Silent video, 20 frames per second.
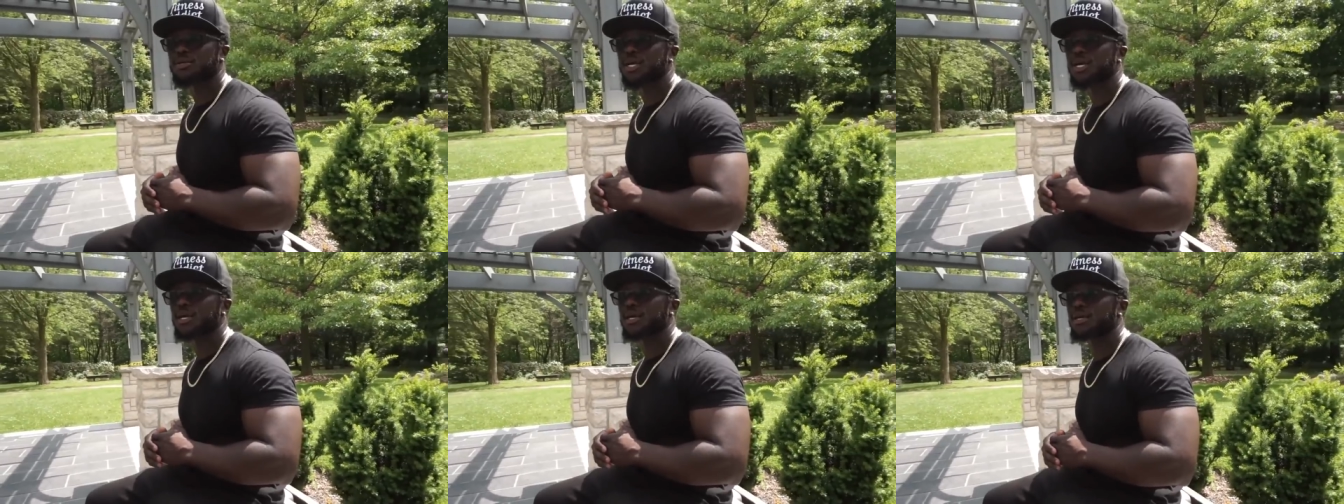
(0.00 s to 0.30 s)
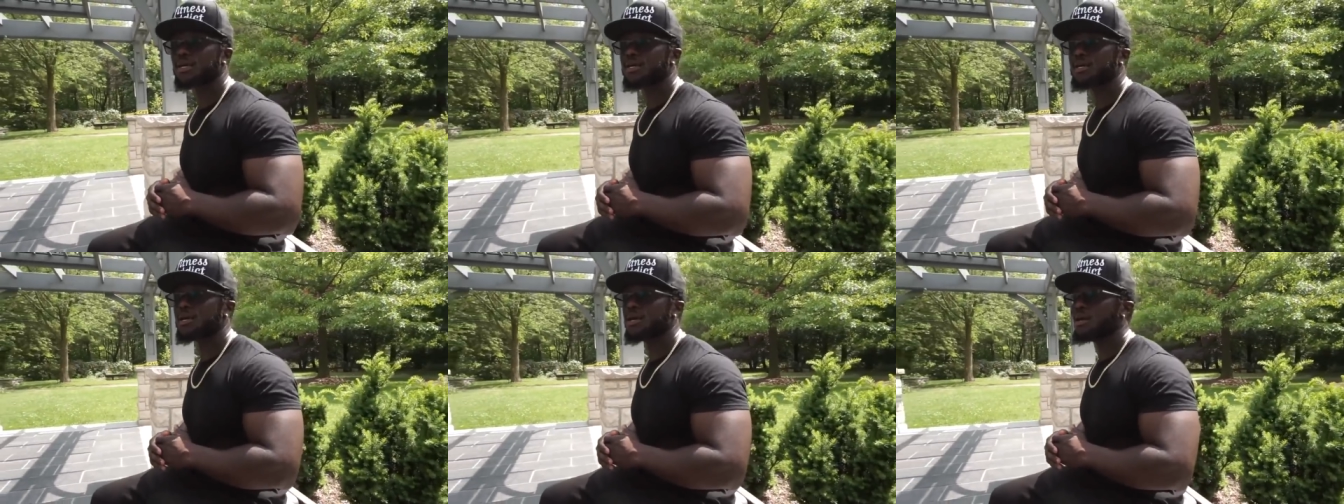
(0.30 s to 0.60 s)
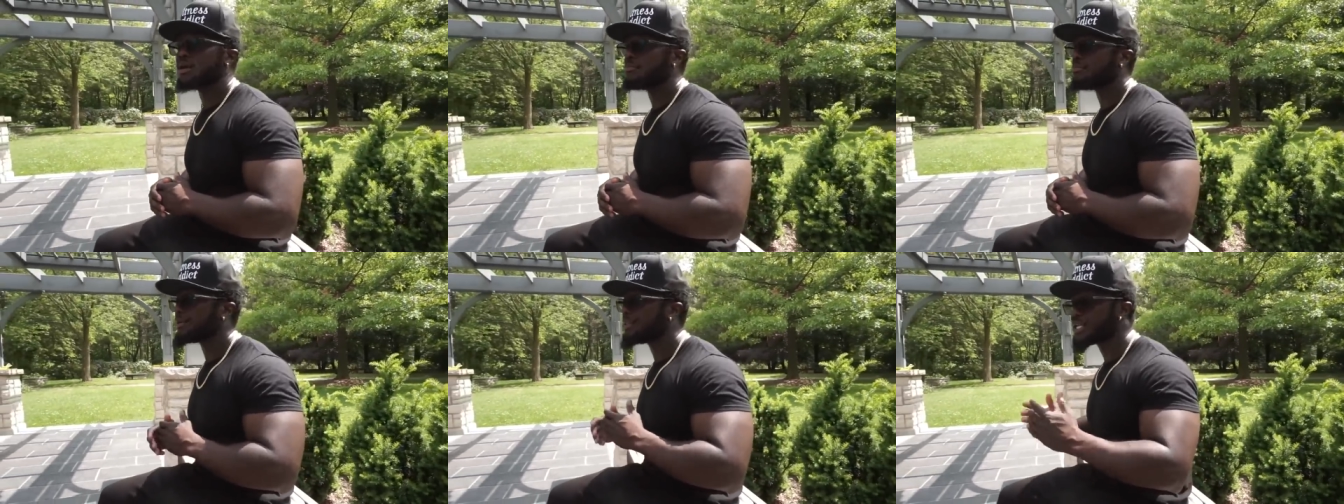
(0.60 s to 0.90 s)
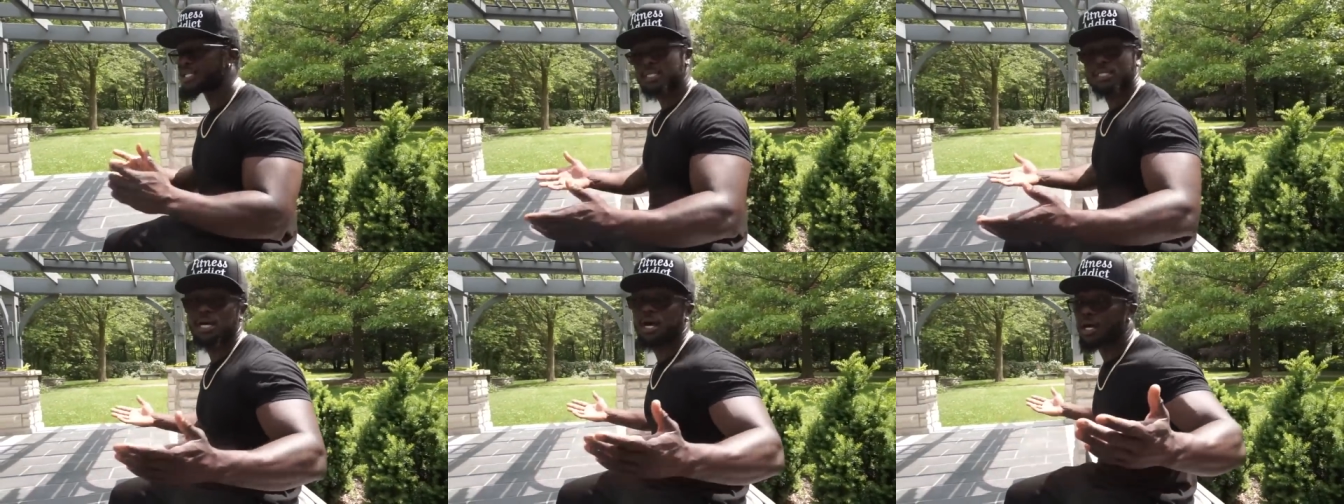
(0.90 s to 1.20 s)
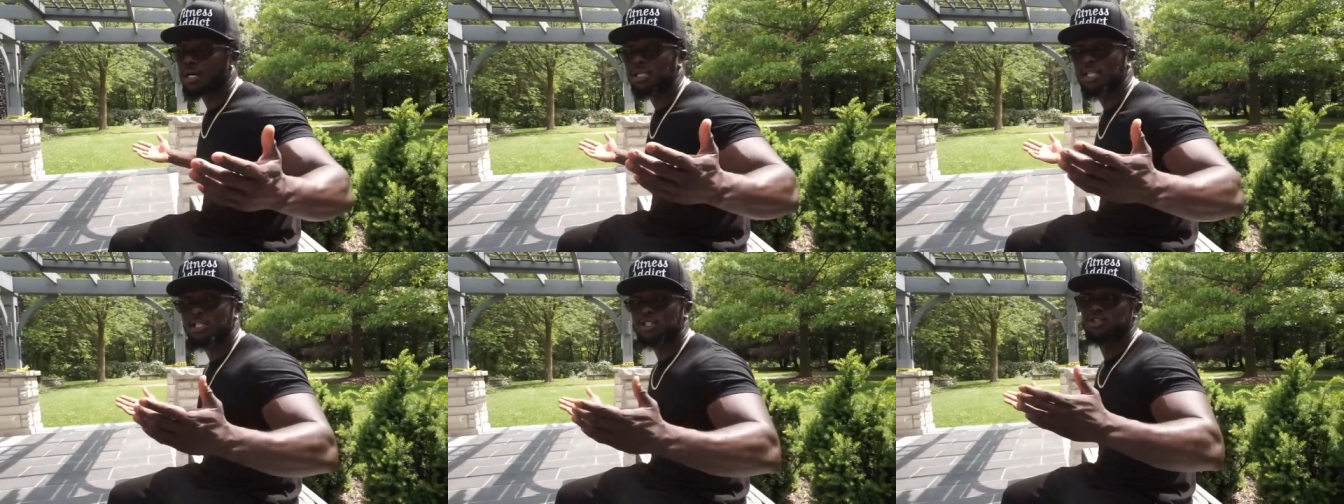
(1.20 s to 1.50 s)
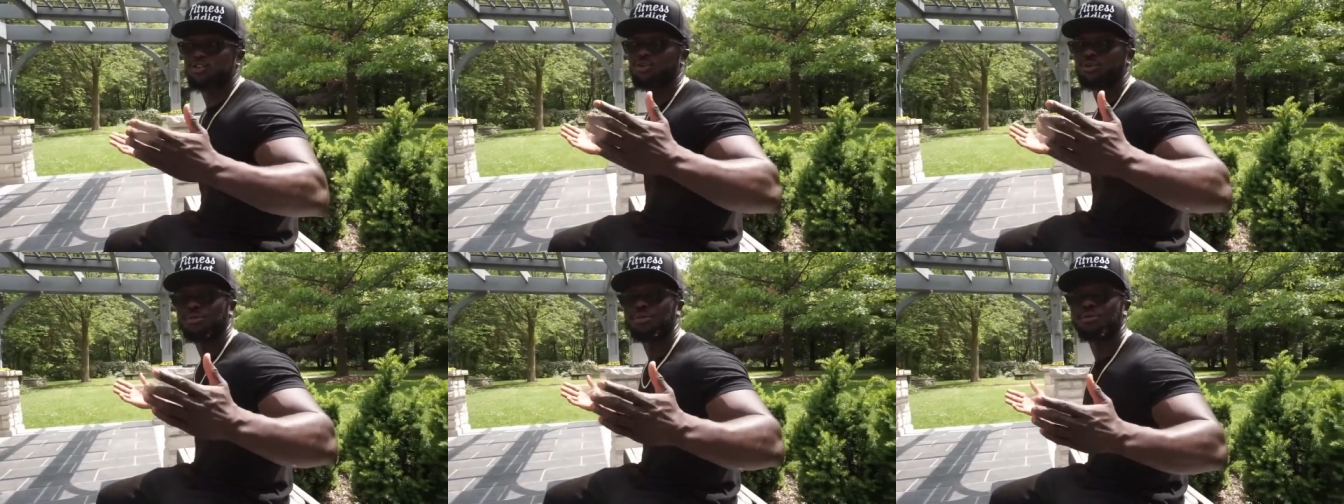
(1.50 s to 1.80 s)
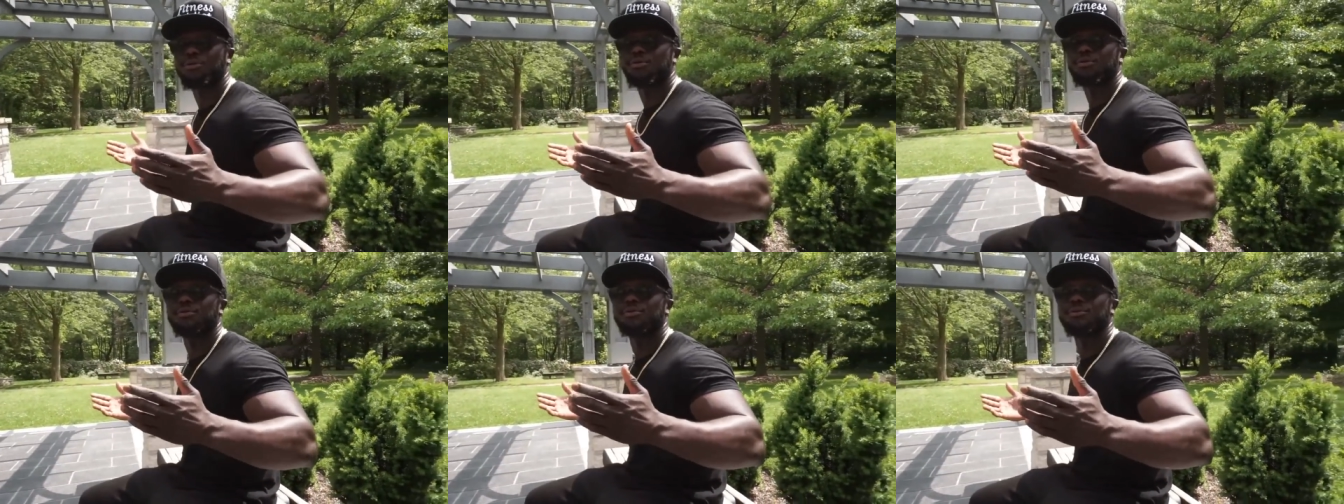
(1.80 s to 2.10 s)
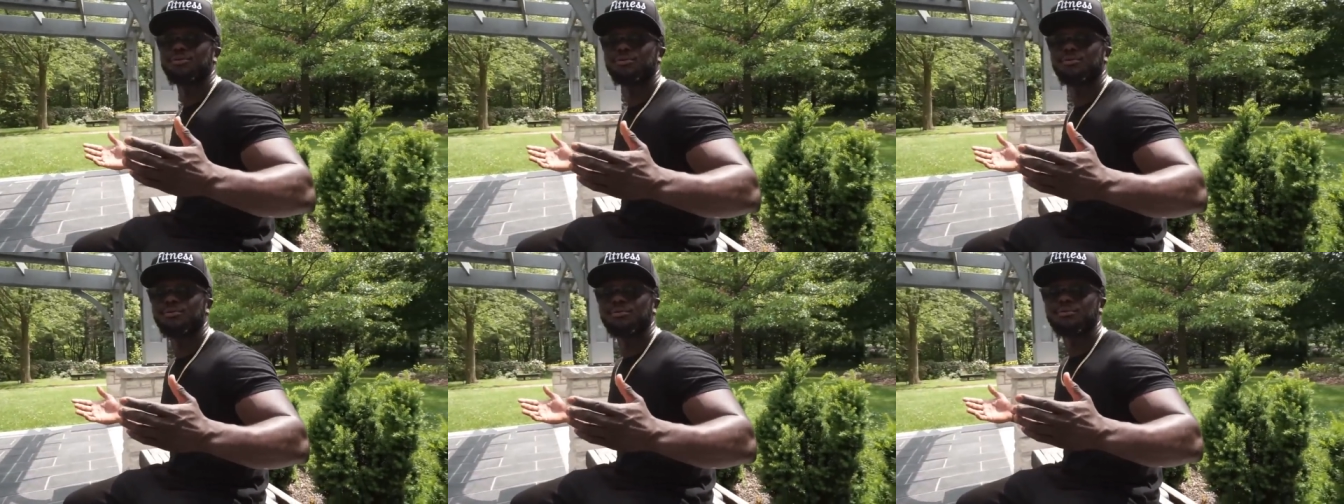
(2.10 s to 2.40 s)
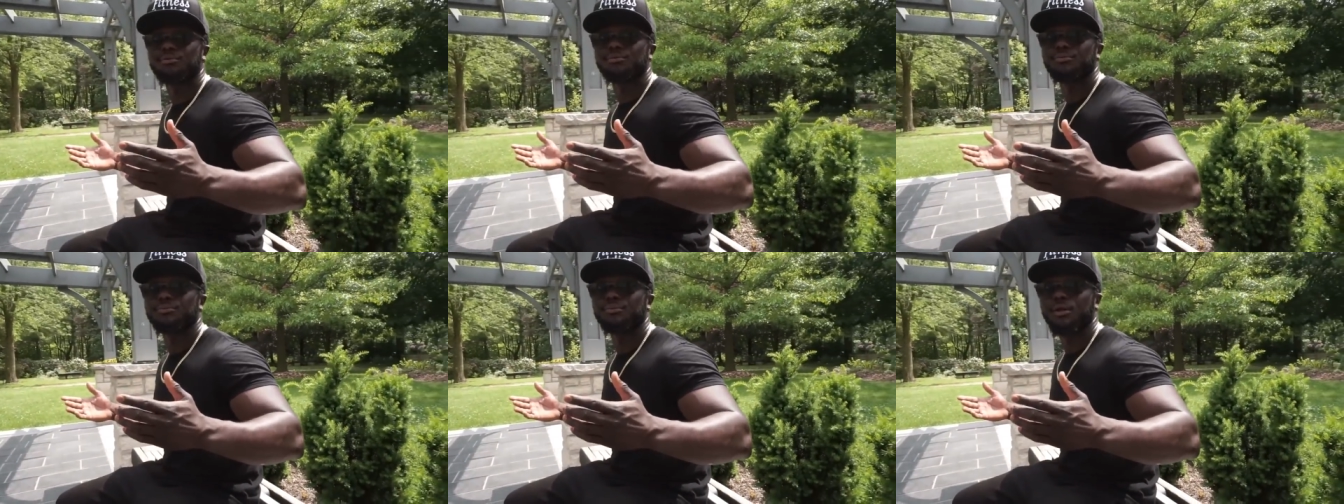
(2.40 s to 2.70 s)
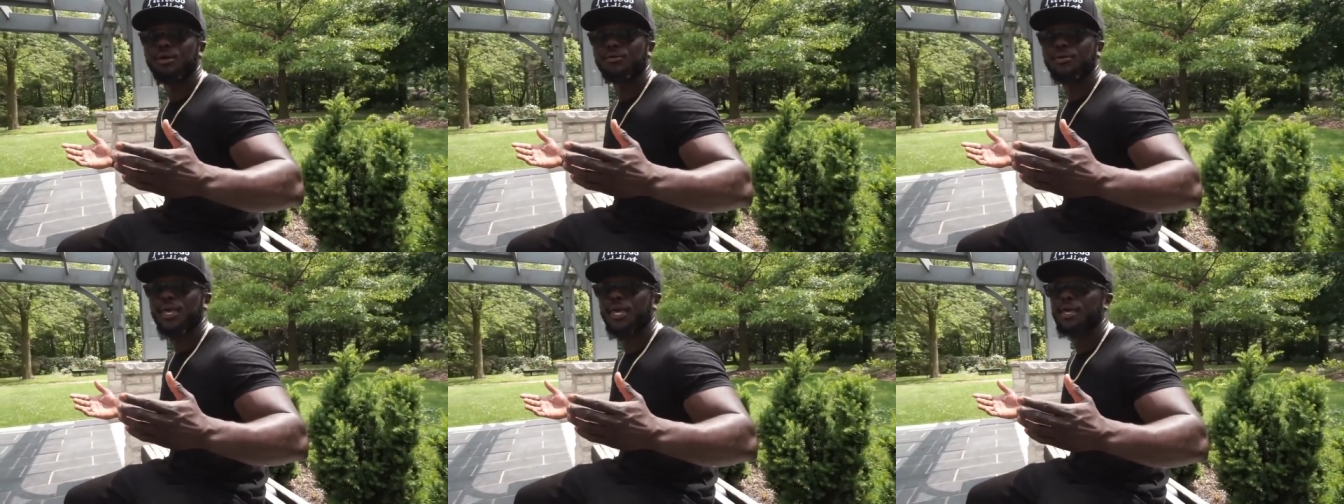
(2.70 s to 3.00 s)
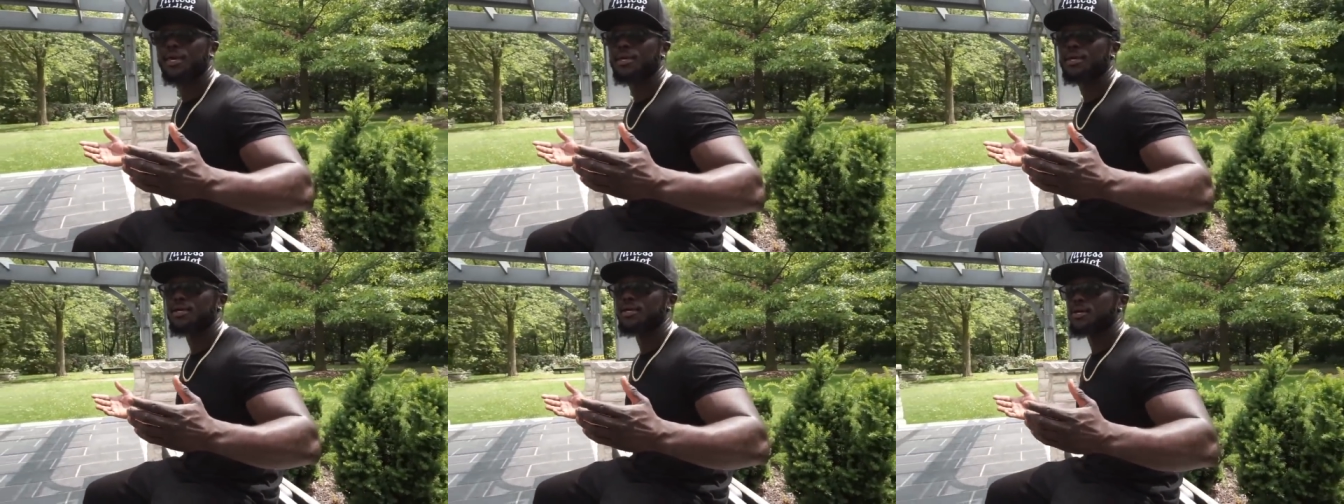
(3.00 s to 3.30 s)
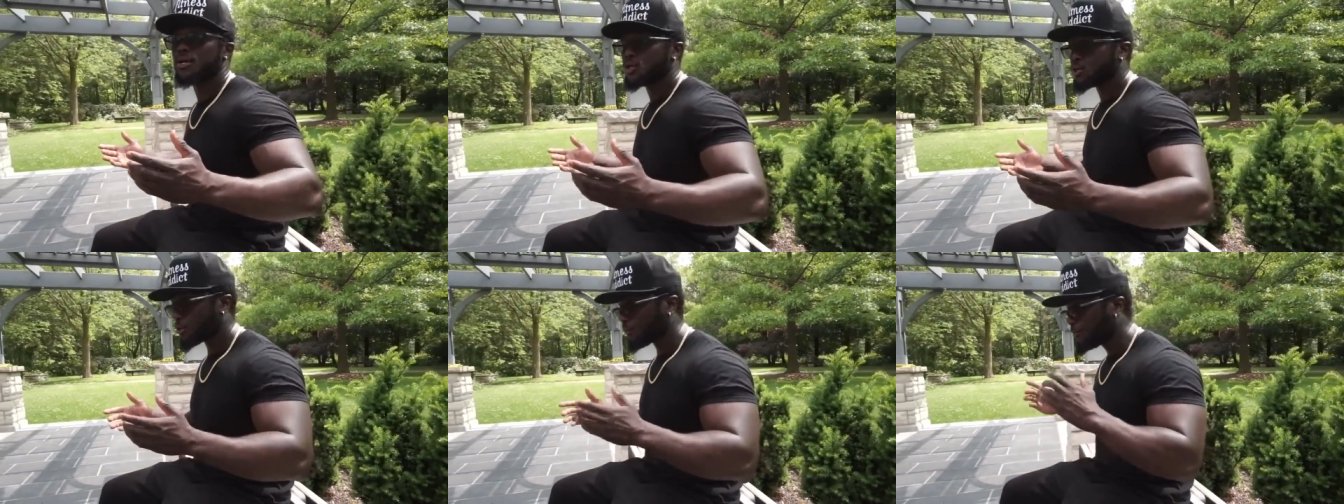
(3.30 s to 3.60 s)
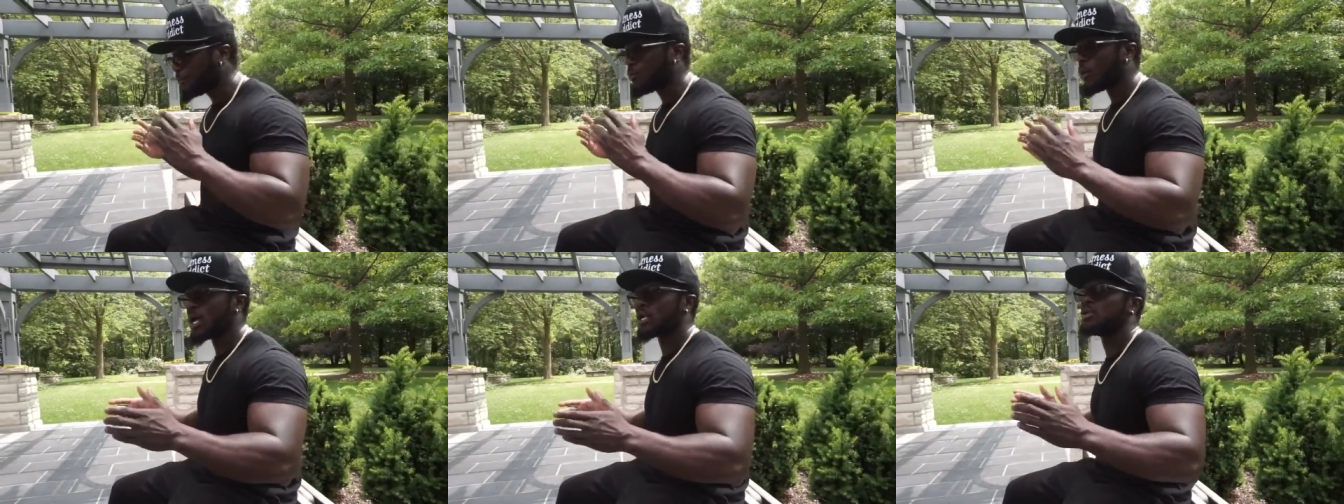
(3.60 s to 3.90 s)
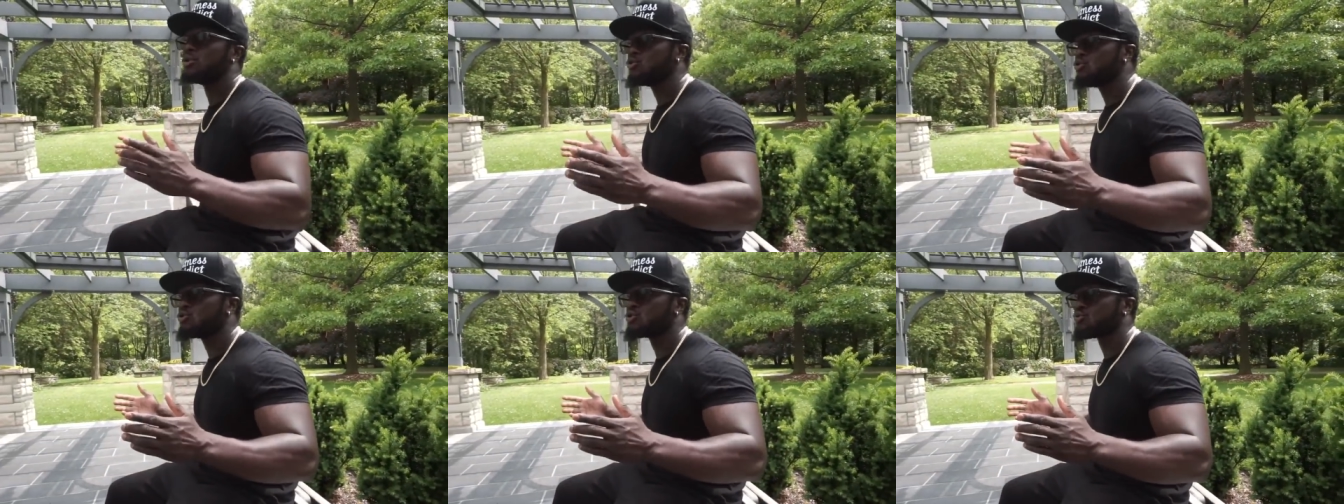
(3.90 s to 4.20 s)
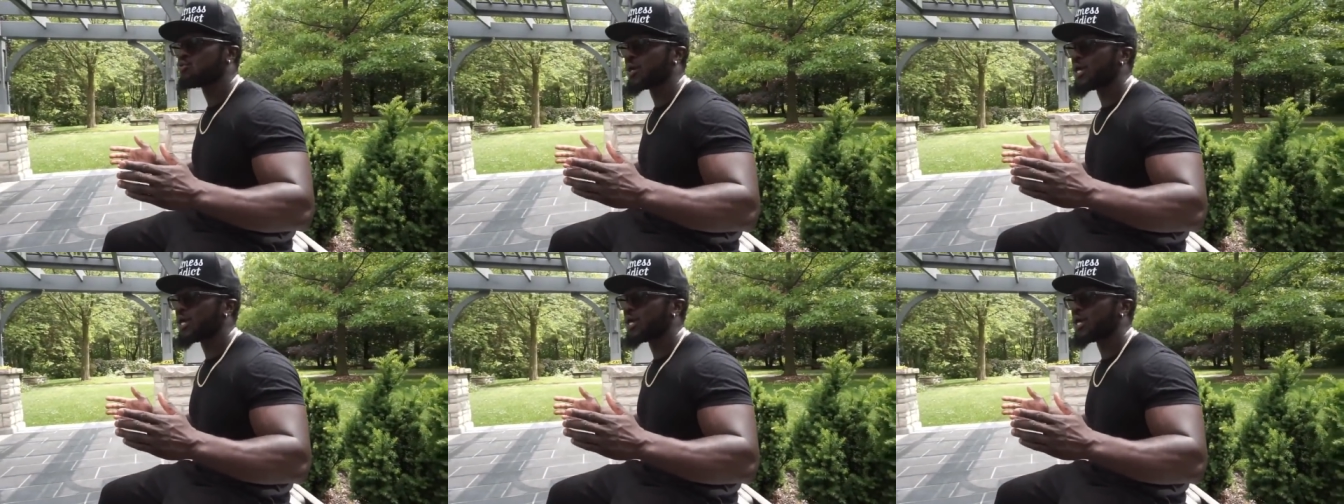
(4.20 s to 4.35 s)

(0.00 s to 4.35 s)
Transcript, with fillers: okay? But this is the ugly truth, okay? So if you want to lose